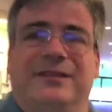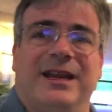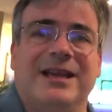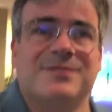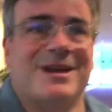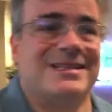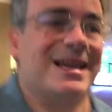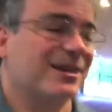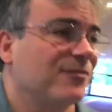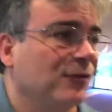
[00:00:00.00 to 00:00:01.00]
Today is my
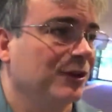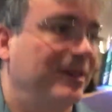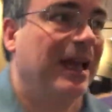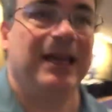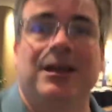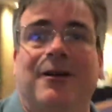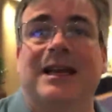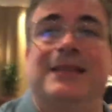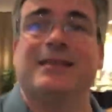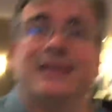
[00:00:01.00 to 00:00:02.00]
second full day here
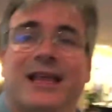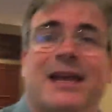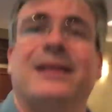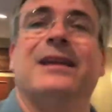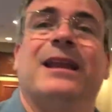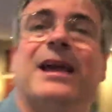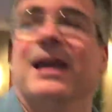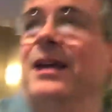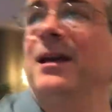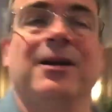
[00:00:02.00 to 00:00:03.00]
at Disneyland in
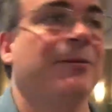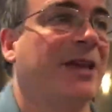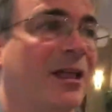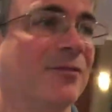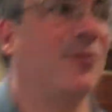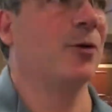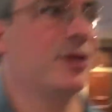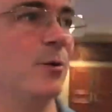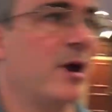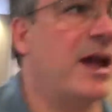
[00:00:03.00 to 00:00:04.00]
Anaheim,
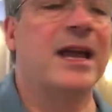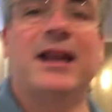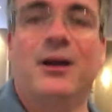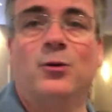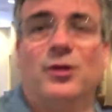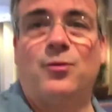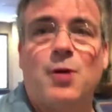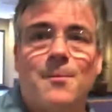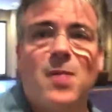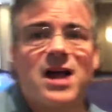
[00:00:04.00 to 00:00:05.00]
California. We're hanging out with
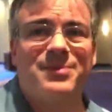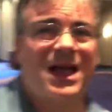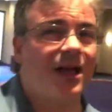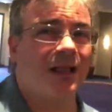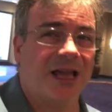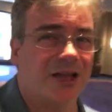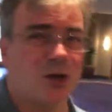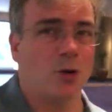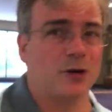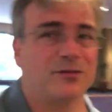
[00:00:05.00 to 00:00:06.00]
my pal and
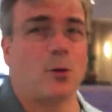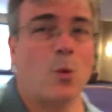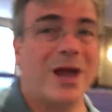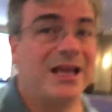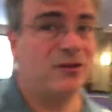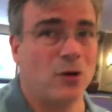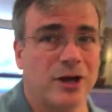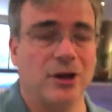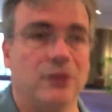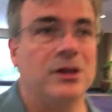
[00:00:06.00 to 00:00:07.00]
yours, Wayne
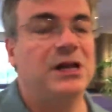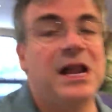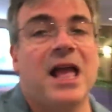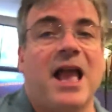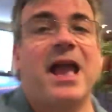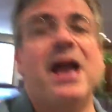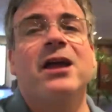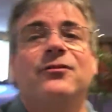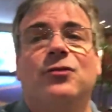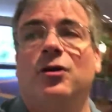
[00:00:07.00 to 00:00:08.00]
Toigo,
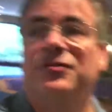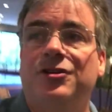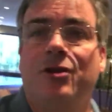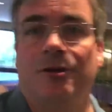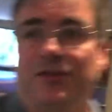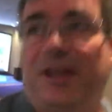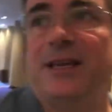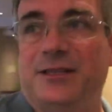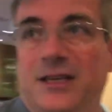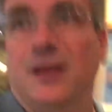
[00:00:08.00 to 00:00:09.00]
and of course, you know,
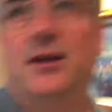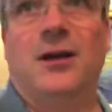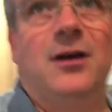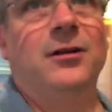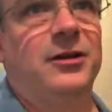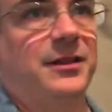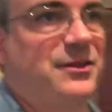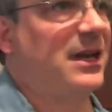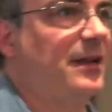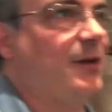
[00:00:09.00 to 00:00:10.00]
Stacy. Oh, look at
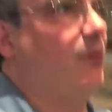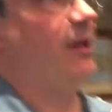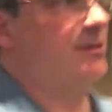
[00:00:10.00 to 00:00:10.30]
this, I gotta take one